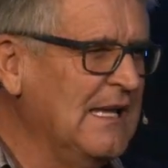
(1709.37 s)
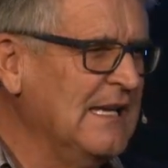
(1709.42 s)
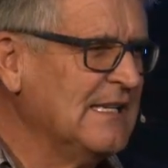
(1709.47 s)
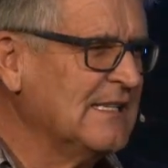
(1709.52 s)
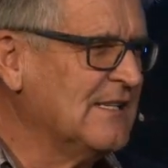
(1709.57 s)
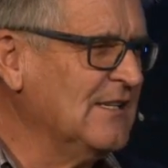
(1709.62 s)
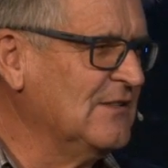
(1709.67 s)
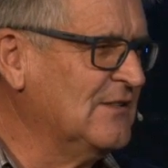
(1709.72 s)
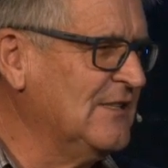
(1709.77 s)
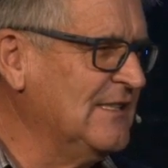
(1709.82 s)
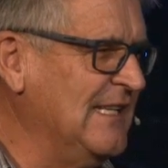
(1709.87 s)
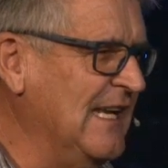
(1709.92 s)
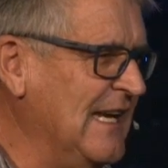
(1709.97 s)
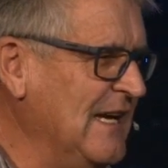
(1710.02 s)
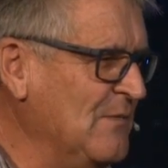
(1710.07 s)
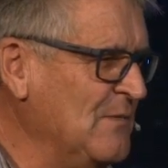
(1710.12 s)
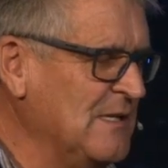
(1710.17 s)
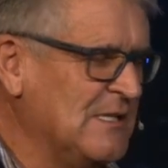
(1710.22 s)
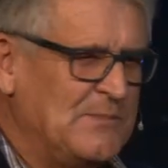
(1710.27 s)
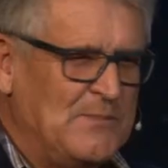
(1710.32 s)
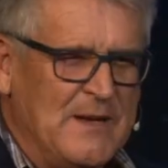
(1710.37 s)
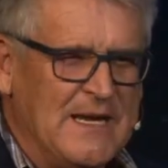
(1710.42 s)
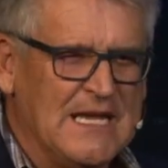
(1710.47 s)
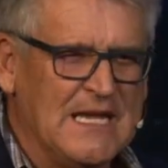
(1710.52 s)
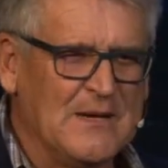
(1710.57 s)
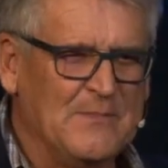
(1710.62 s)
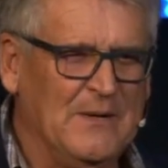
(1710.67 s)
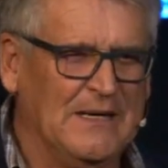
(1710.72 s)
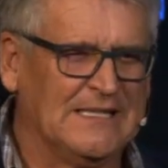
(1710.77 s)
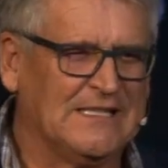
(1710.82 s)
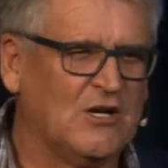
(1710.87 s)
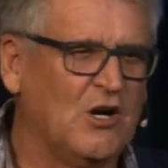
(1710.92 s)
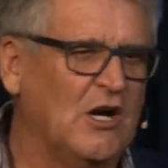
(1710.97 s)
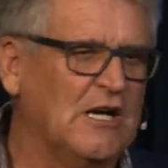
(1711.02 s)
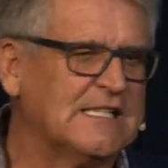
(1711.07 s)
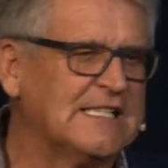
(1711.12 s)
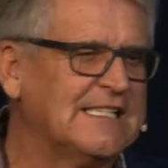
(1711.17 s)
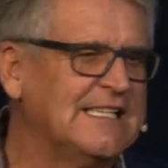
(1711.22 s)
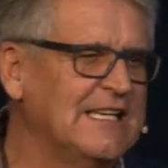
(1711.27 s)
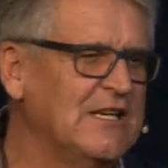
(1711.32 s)
So today we're speaking about
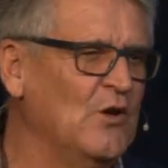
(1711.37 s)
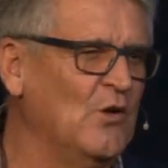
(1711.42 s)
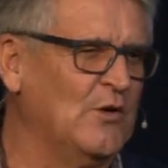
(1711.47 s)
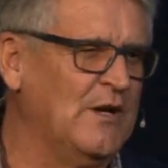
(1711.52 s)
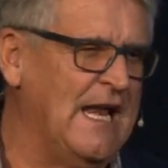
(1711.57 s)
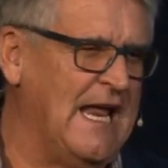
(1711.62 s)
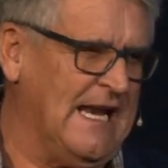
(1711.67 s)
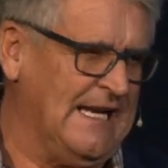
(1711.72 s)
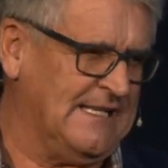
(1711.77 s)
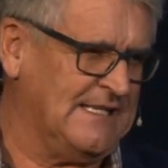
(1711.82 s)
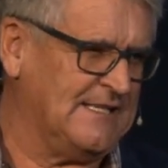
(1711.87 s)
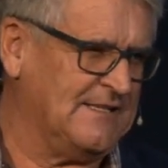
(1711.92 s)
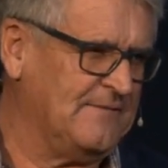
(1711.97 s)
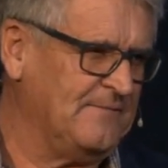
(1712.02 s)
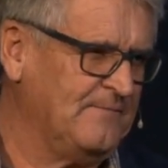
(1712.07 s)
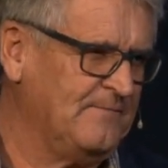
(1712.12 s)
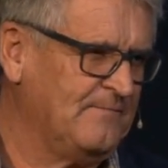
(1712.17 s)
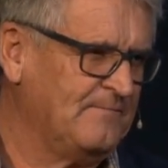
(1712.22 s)
casting your net.